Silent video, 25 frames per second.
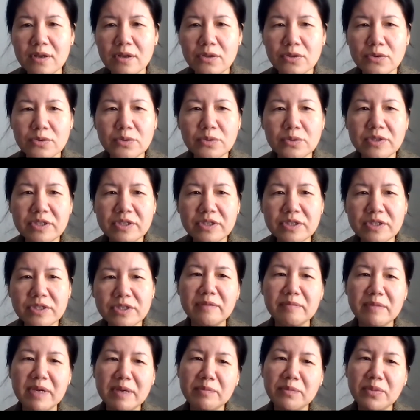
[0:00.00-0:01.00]
through
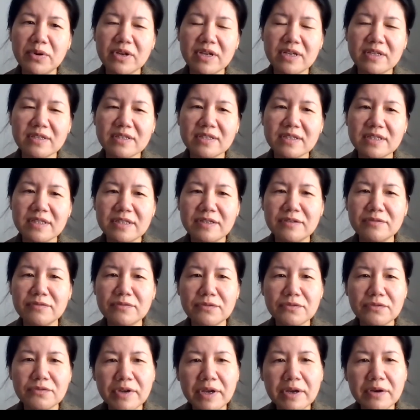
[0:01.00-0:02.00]
different membranes
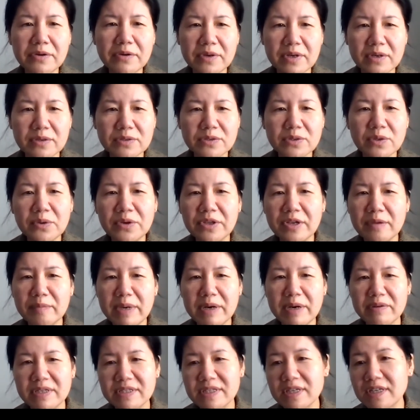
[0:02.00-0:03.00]
in various
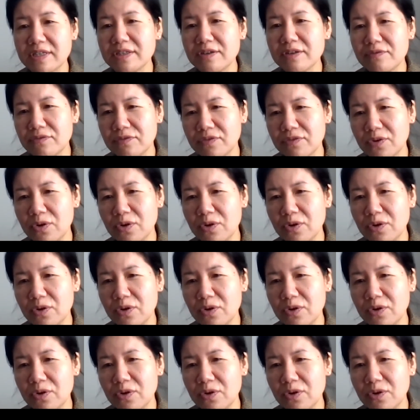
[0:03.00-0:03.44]
oligomerization